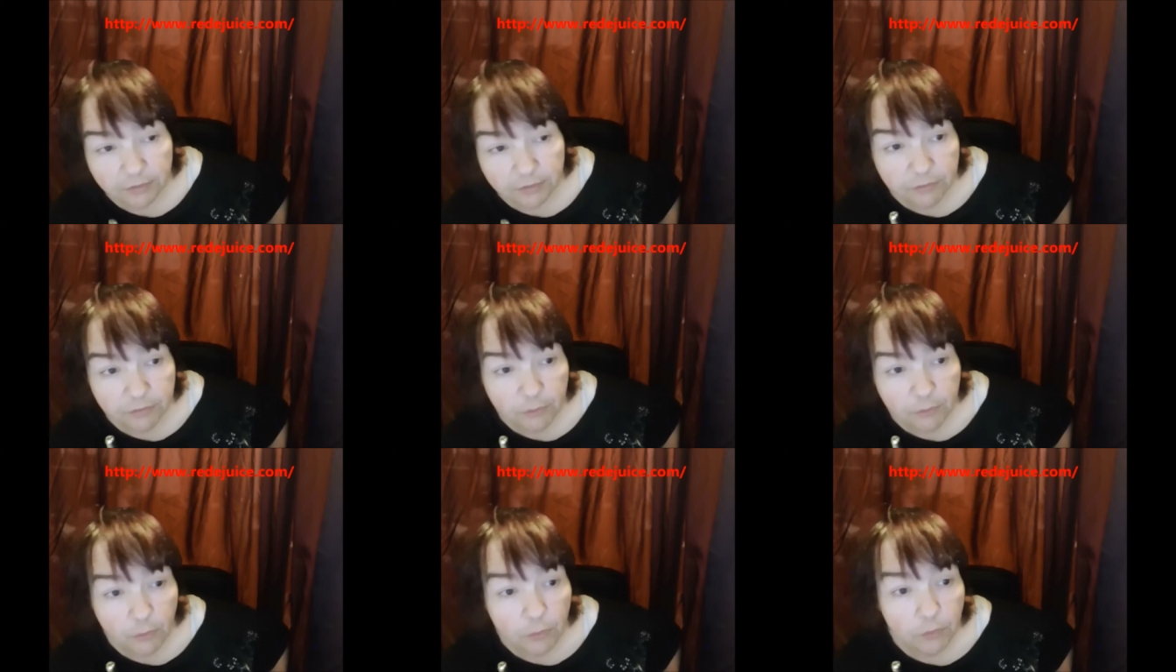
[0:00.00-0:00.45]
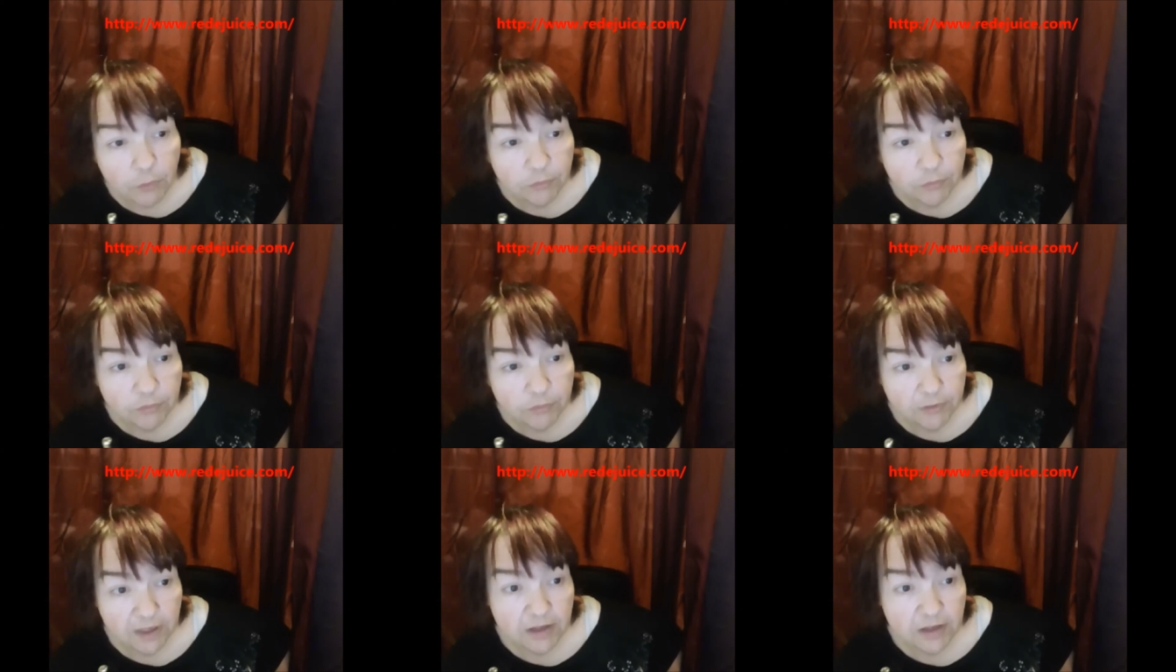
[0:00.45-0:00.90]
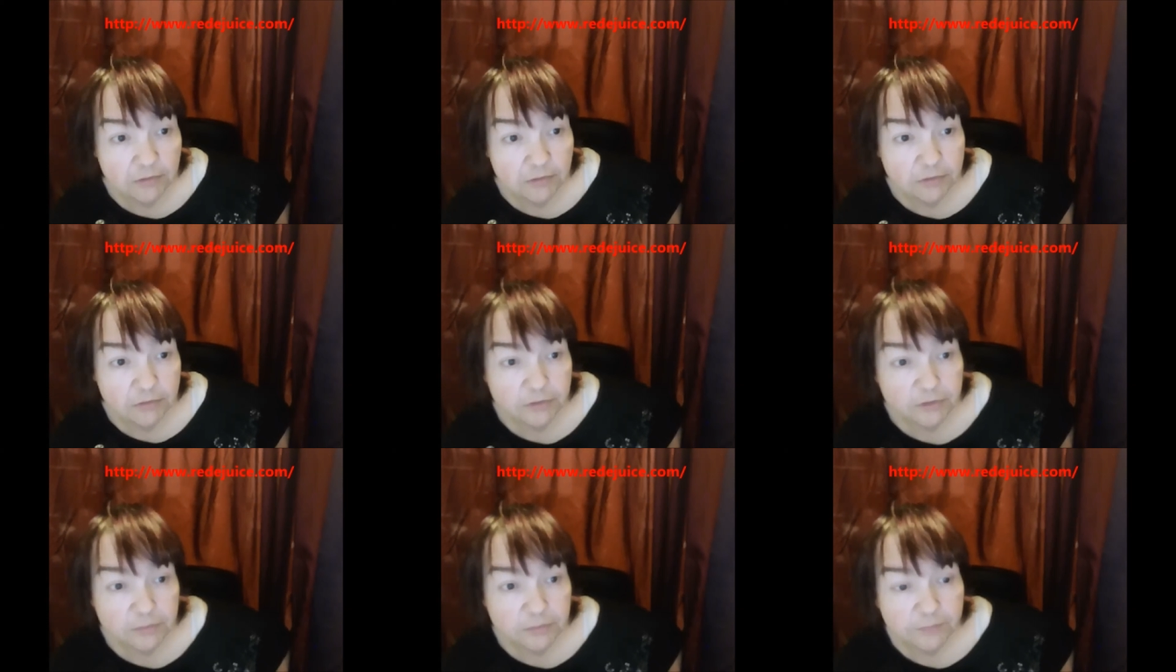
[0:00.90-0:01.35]
those coils out
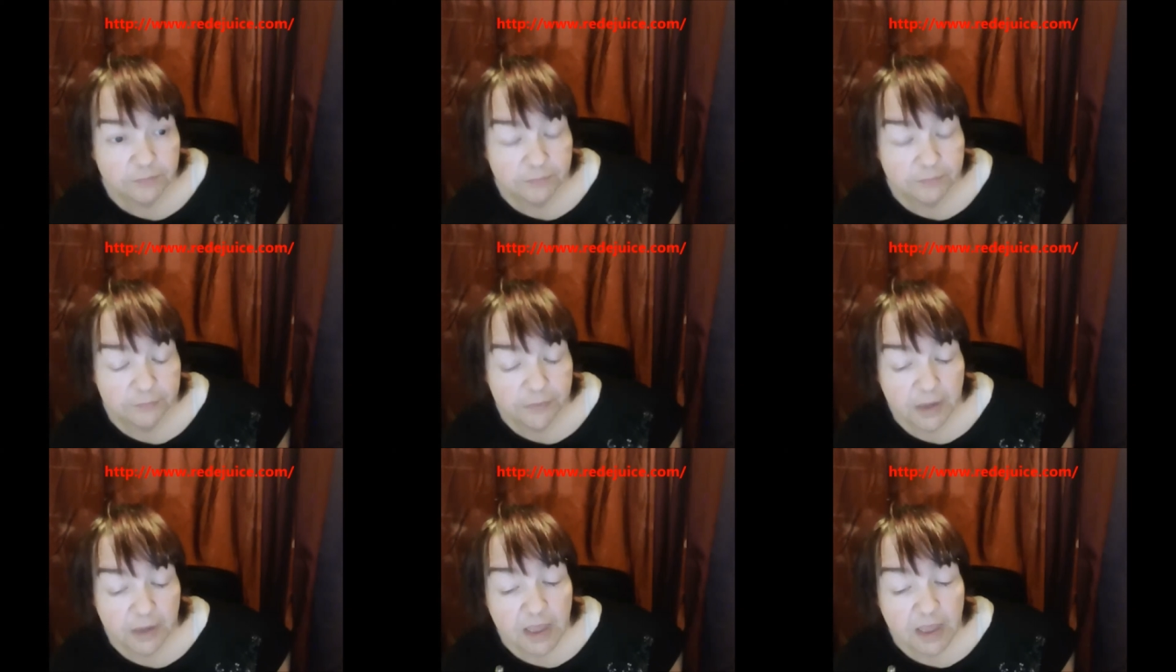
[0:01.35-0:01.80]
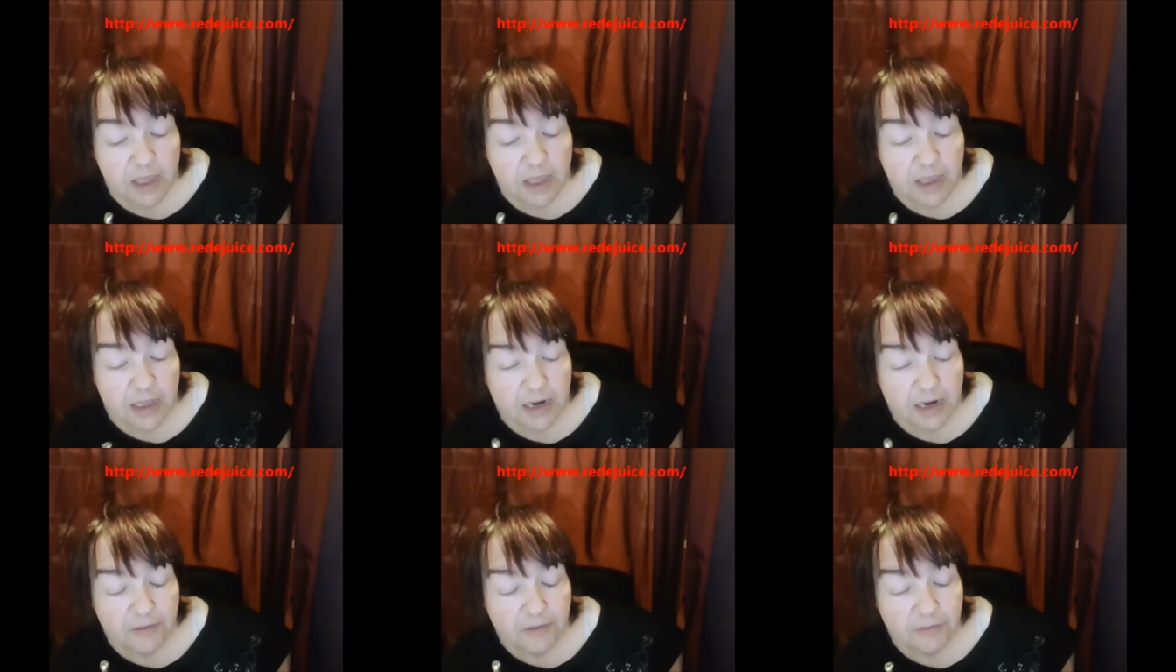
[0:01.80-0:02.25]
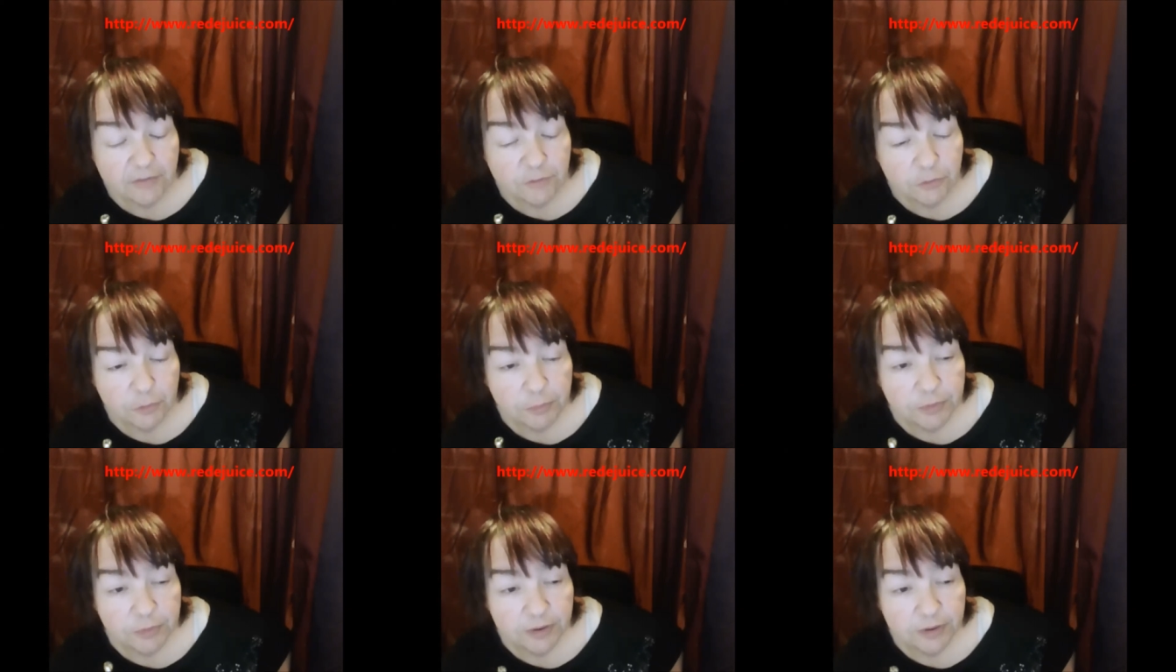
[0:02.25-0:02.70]
and having to
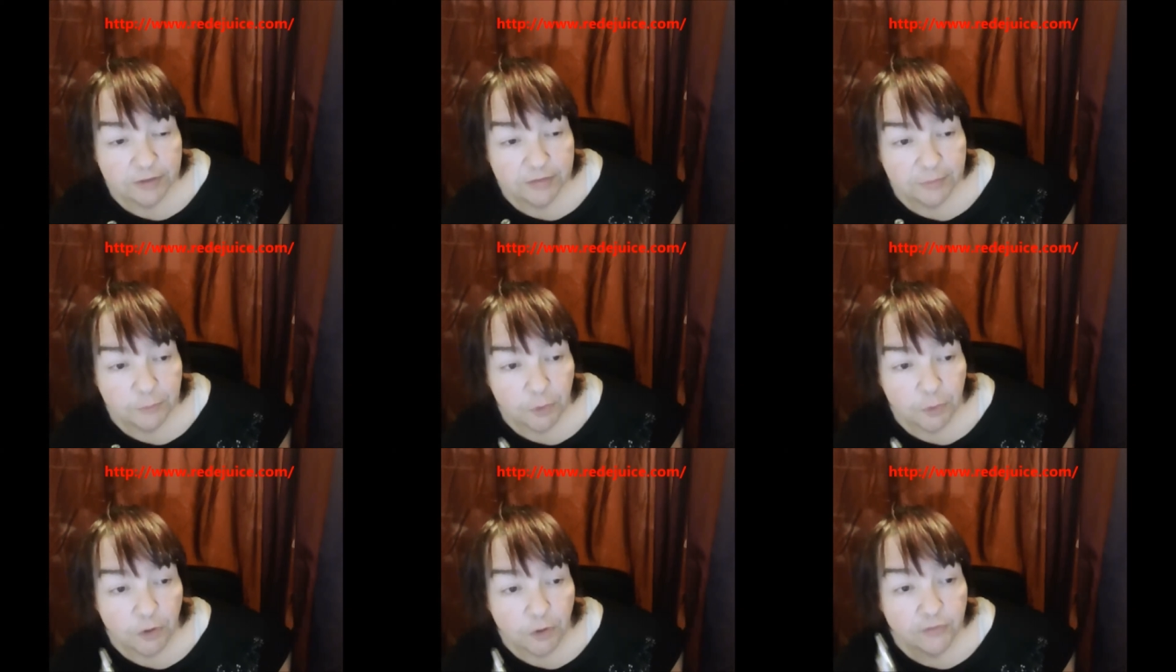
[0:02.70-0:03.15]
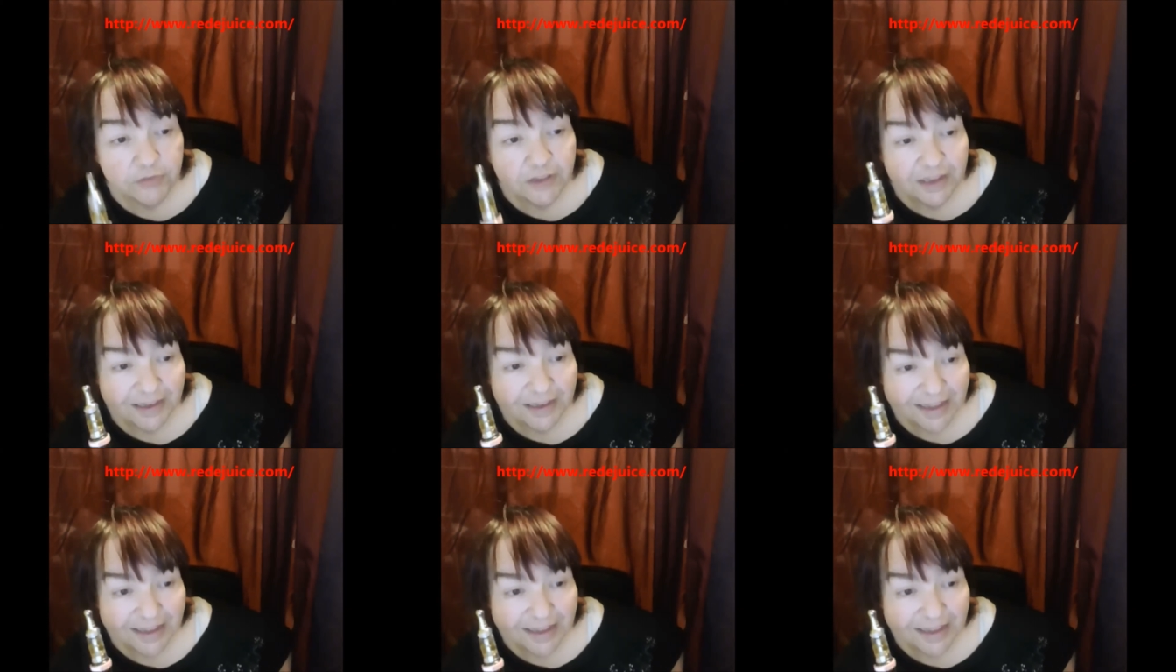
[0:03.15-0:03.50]
replace them often.